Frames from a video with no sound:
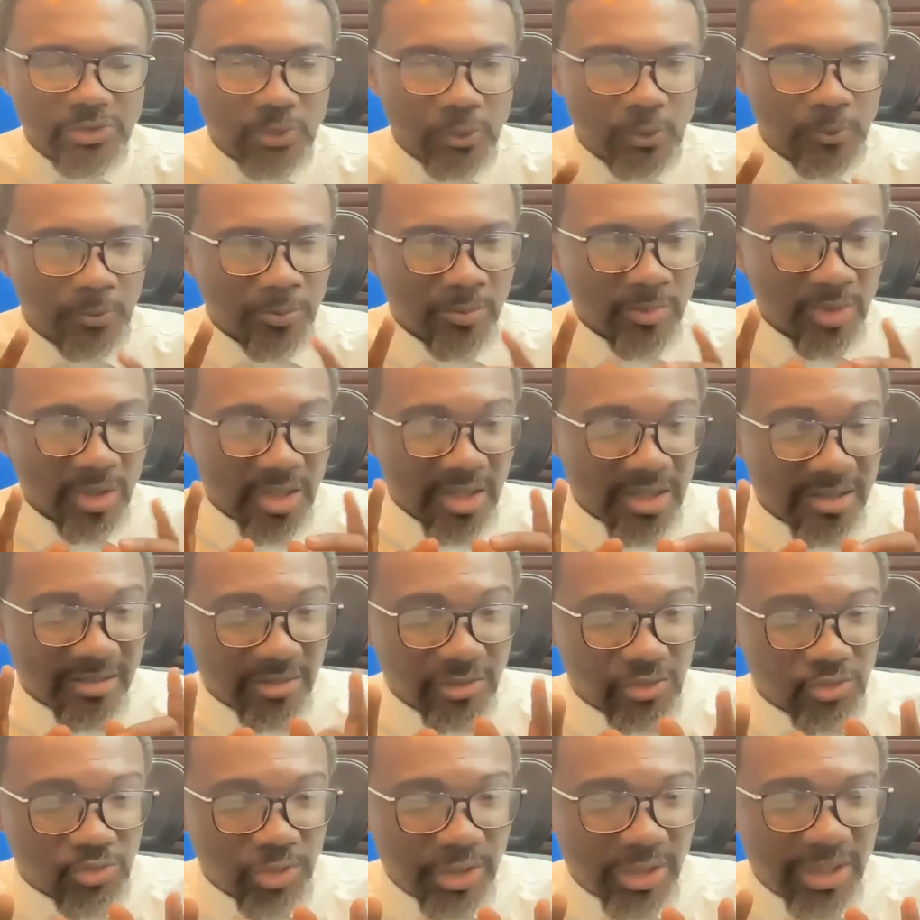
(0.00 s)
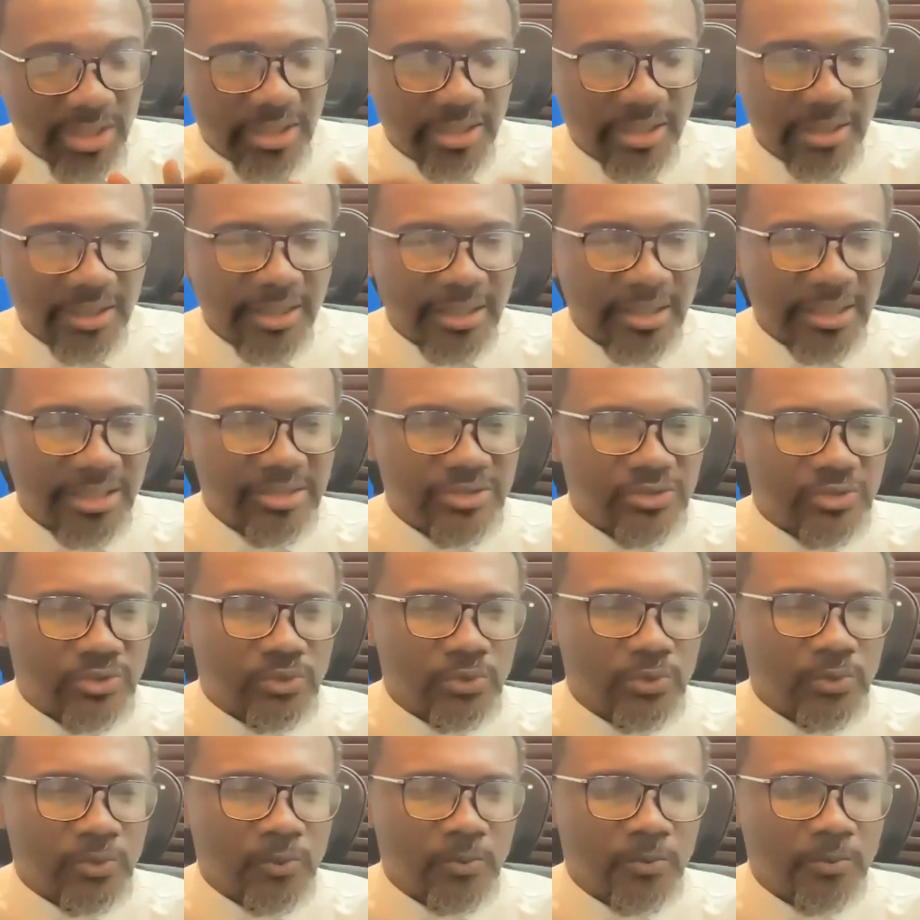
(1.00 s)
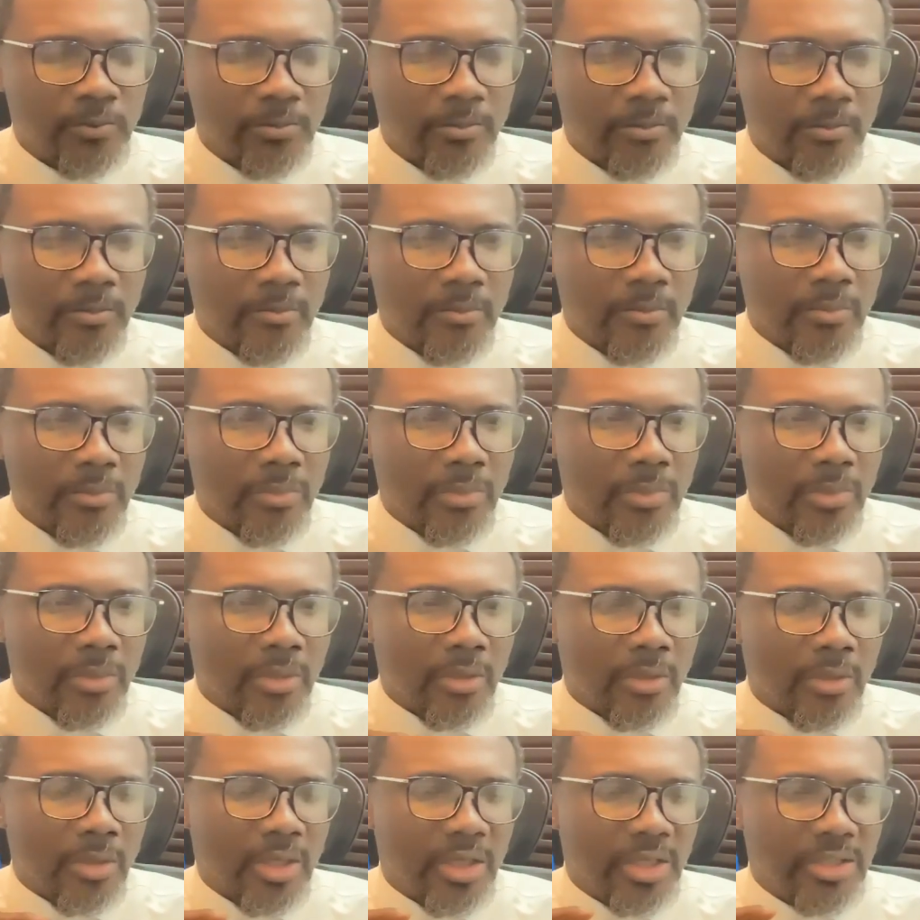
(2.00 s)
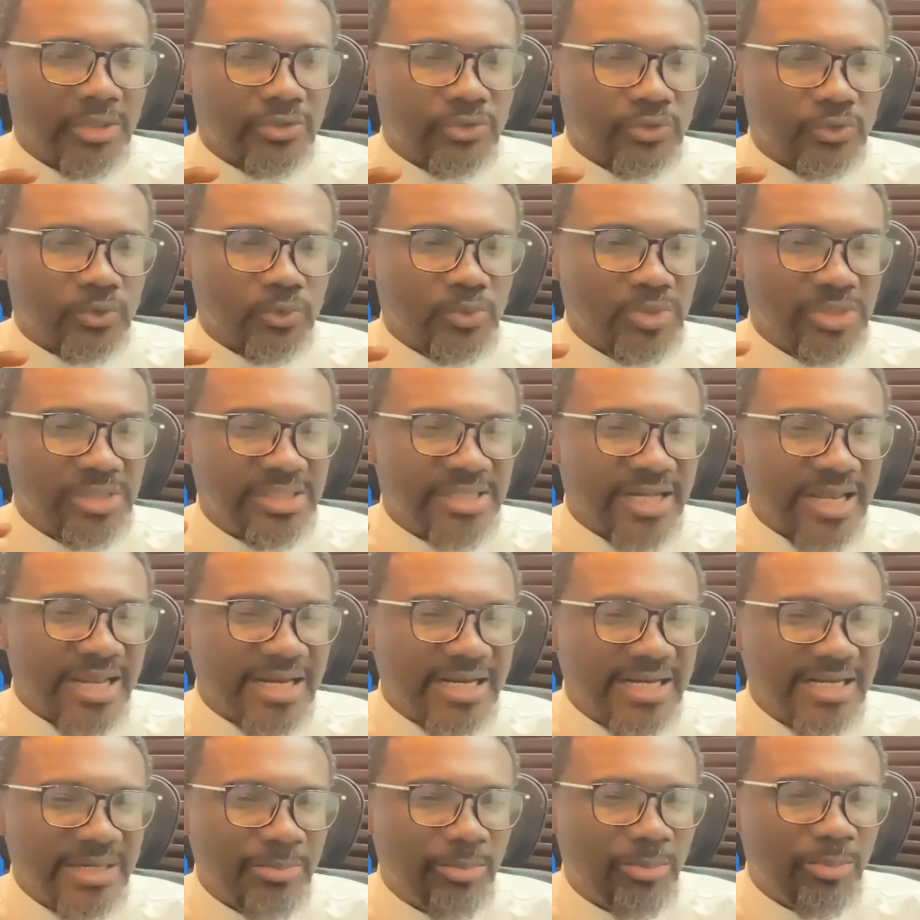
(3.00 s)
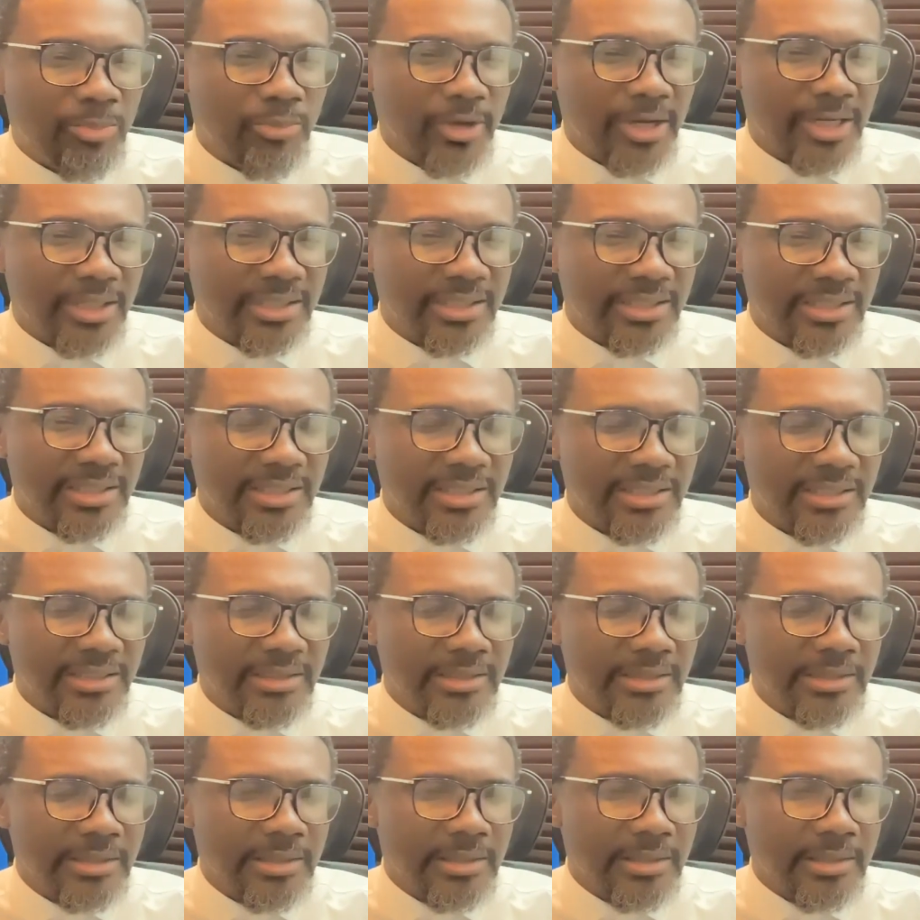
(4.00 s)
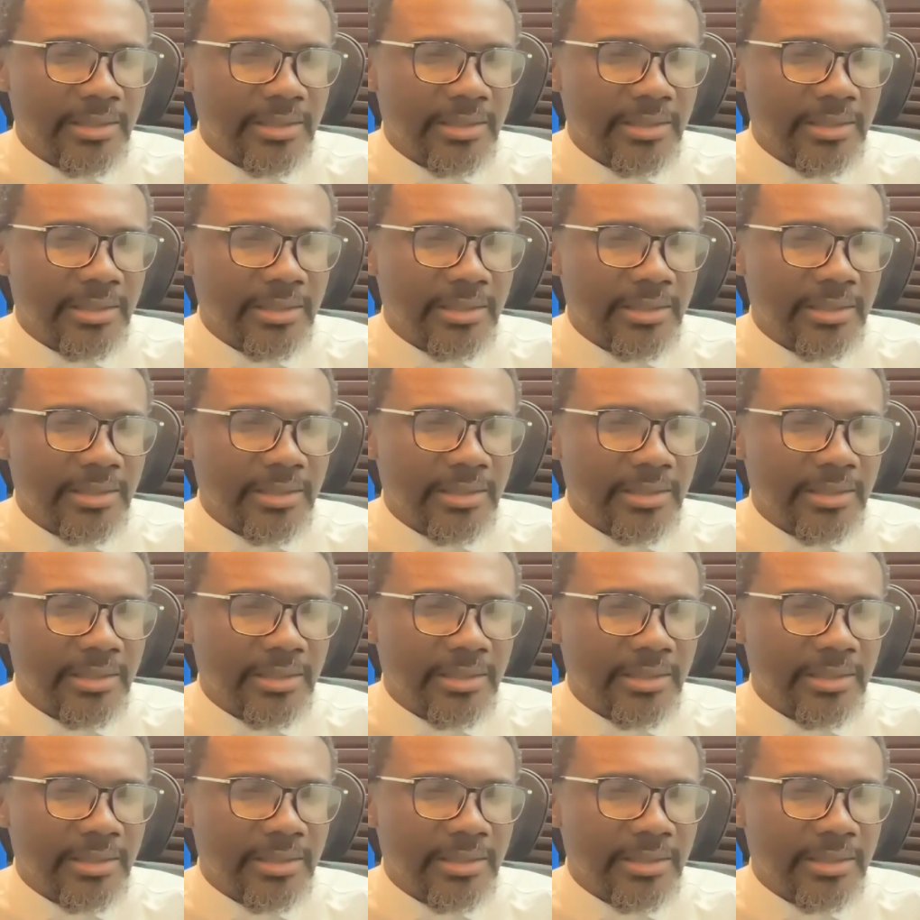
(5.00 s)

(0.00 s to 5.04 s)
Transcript: So the trick here is to deliberately